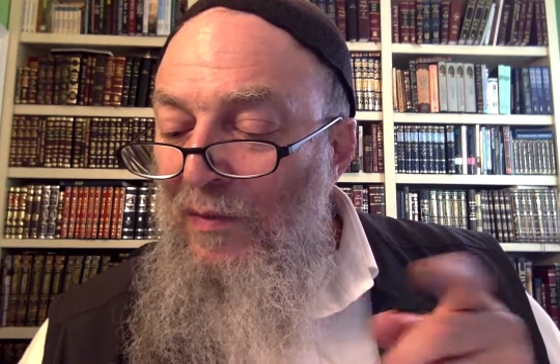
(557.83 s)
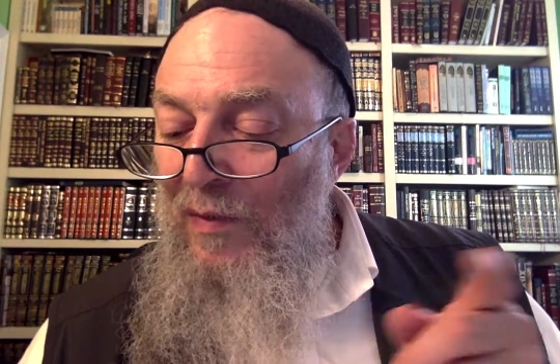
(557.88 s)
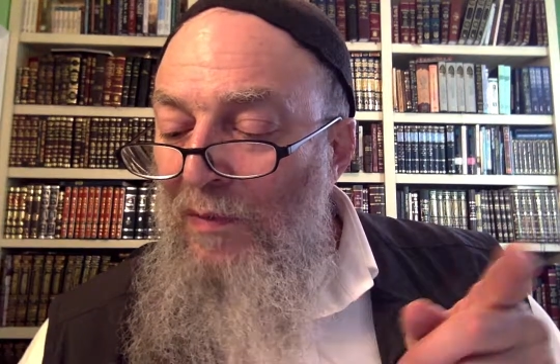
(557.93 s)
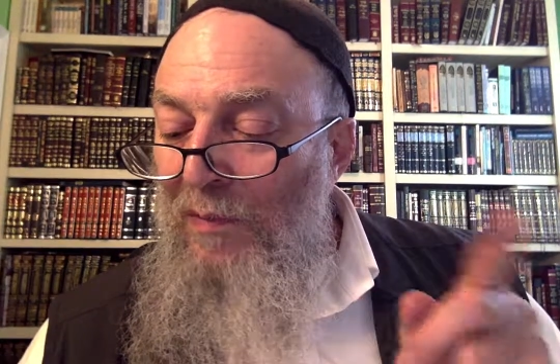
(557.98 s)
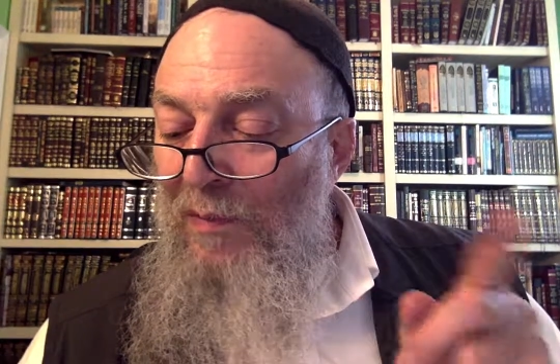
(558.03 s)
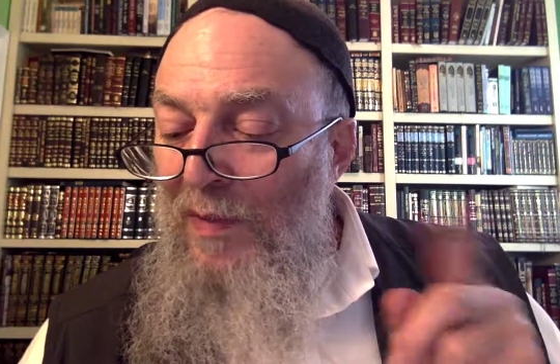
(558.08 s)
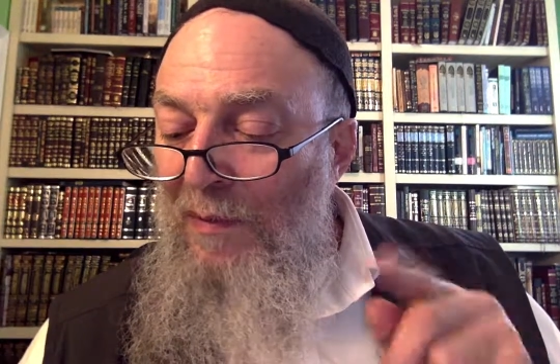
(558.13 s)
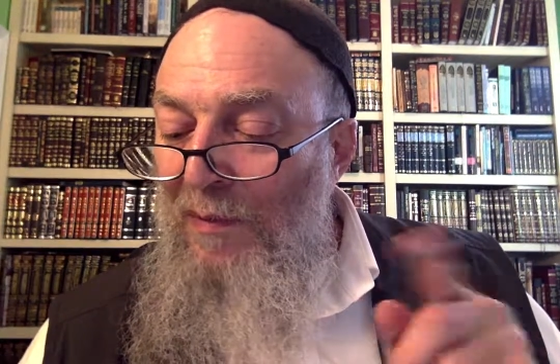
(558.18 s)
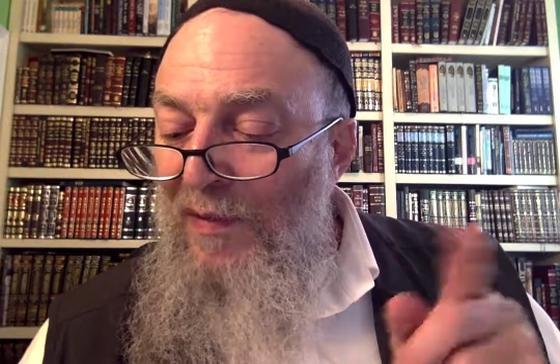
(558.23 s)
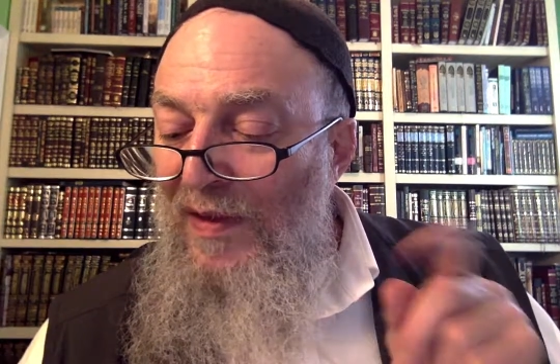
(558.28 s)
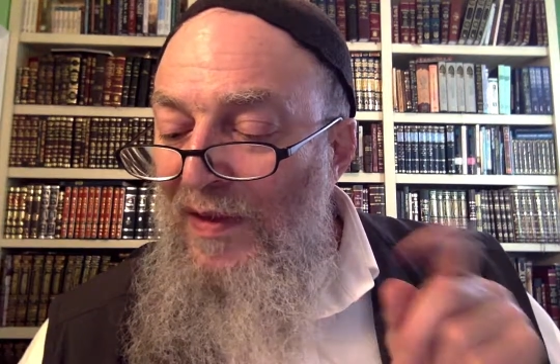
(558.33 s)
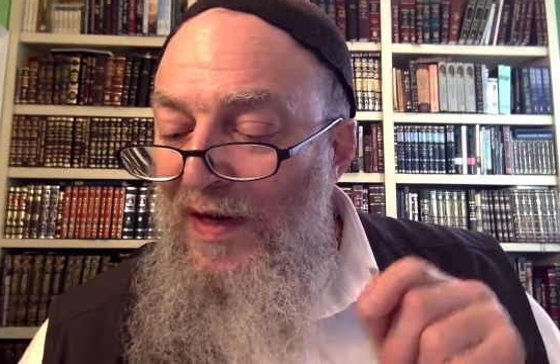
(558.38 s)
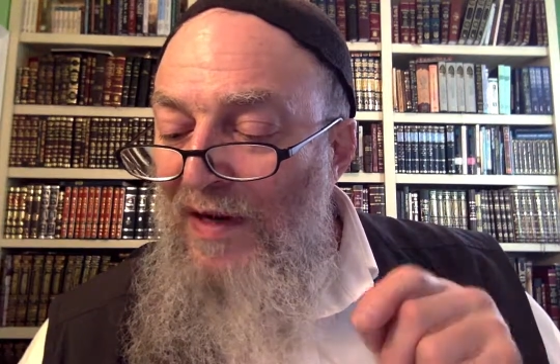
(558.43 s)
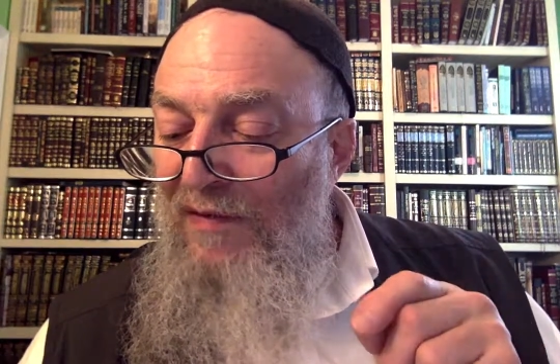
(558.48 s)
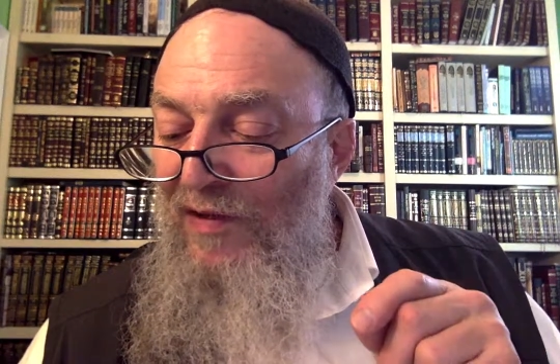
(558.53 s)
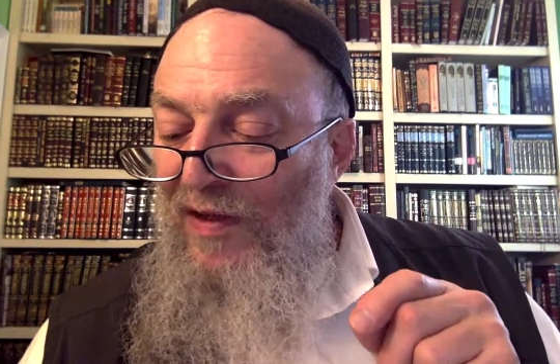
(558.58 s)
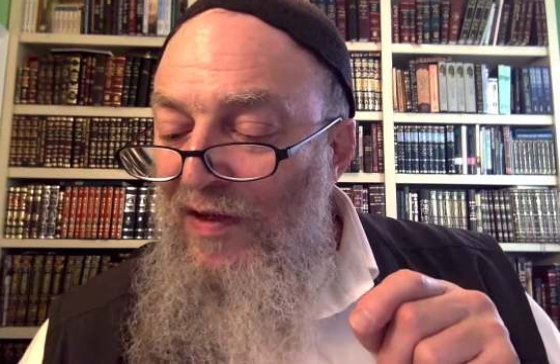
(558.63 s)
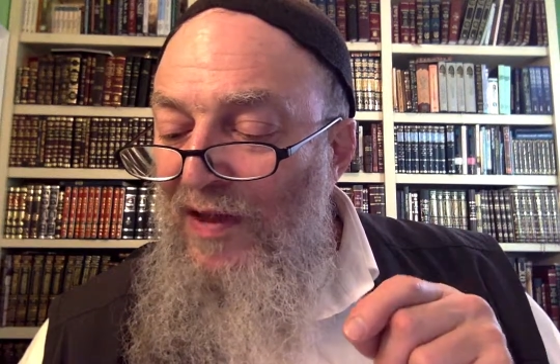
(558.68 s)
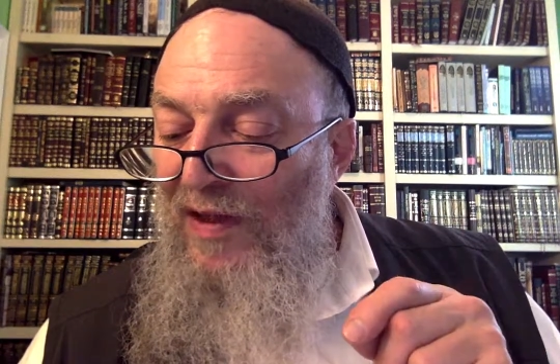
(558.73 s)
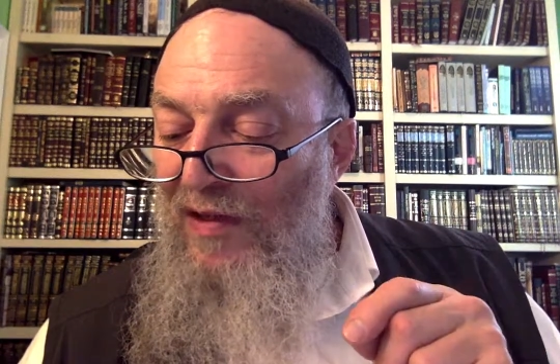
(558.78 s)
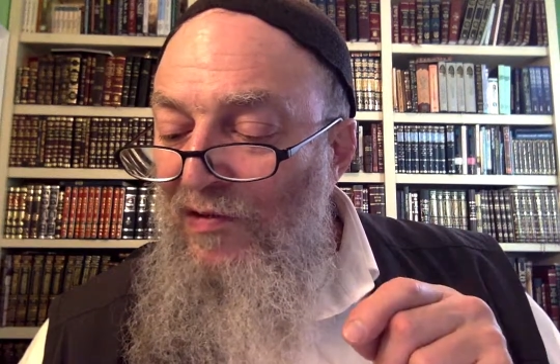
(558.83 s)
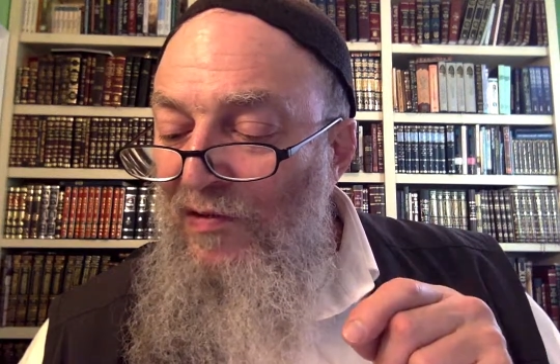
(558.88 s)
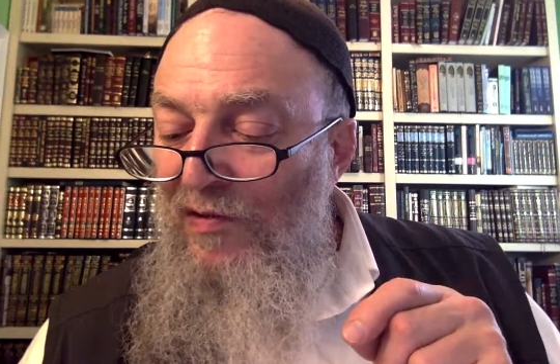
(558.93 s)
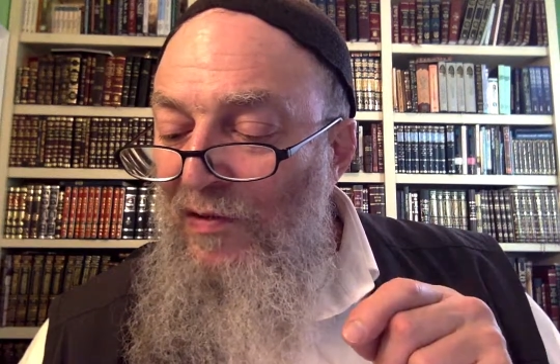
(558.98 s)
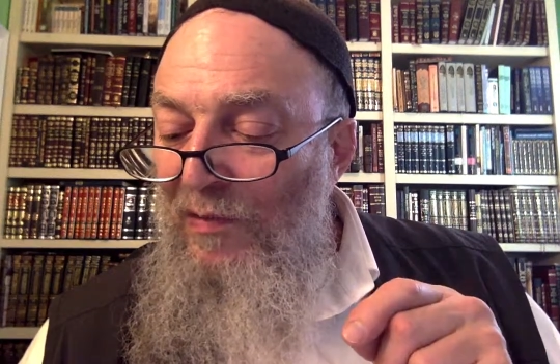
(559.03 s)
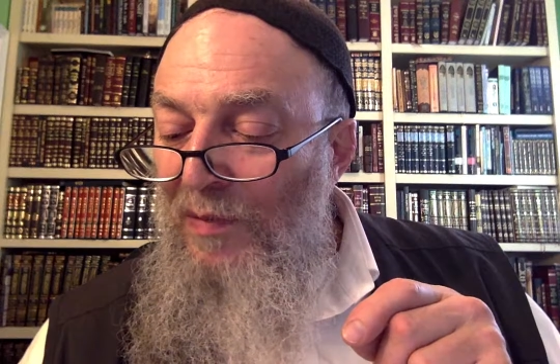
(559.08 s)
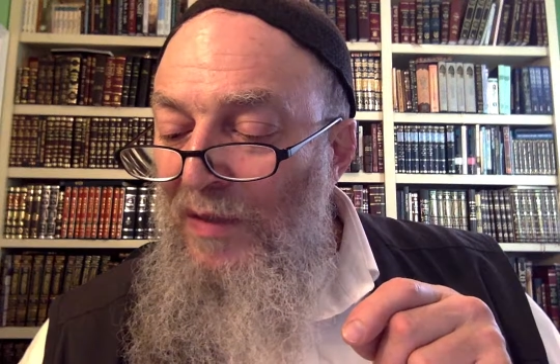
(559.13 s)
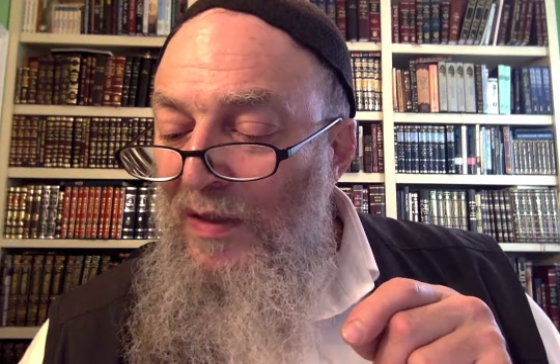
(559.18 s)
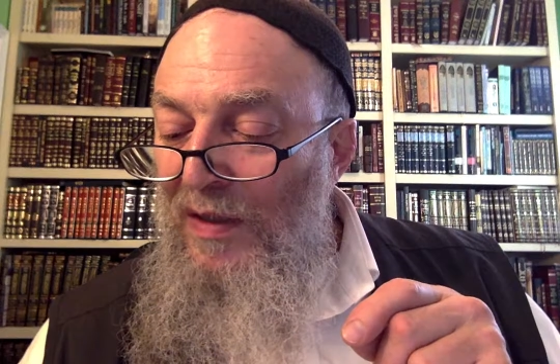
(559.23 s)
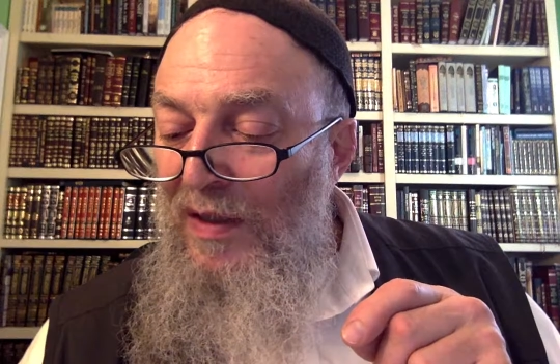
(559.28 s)
Remember that everything
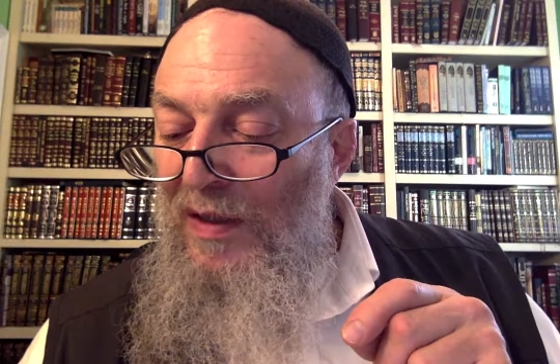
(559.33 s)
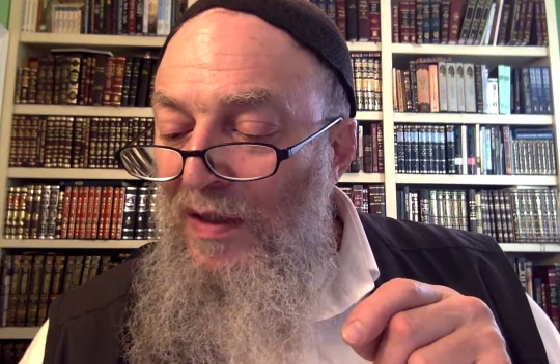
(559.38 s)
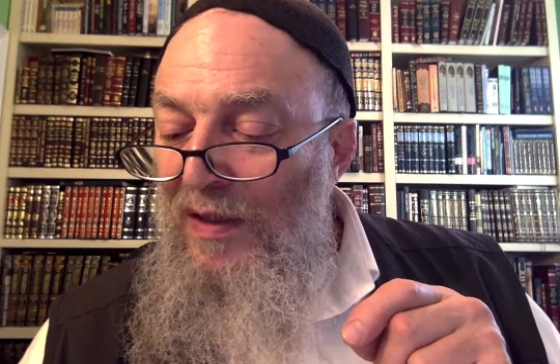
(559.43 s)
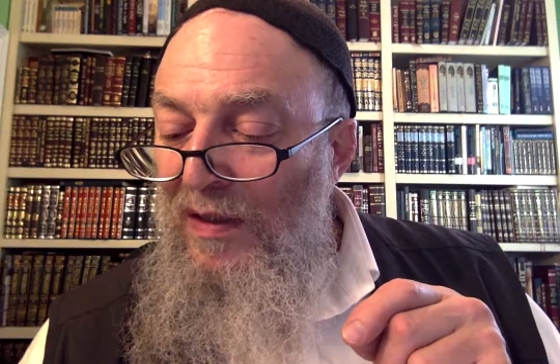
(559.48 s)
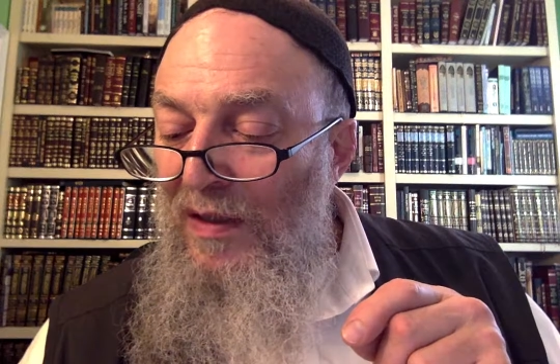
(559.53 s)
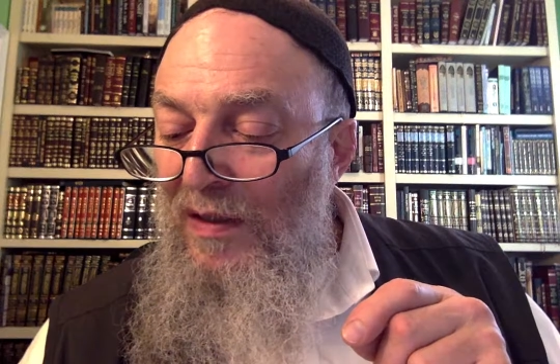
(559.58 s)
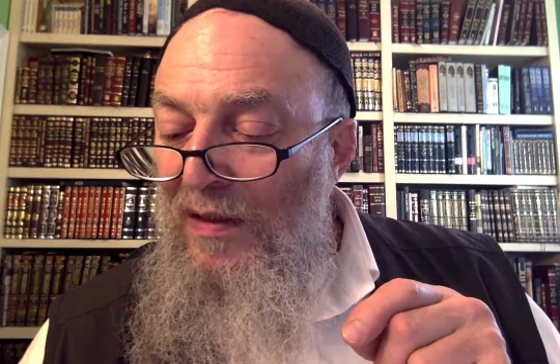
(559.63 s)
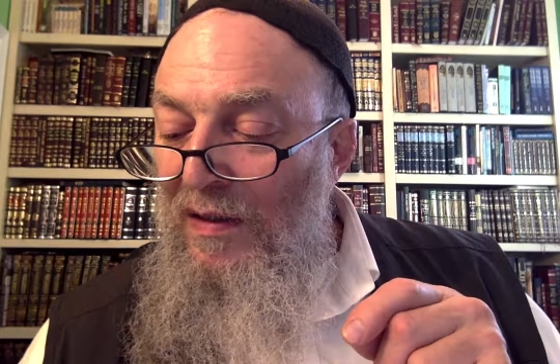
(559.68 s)
should be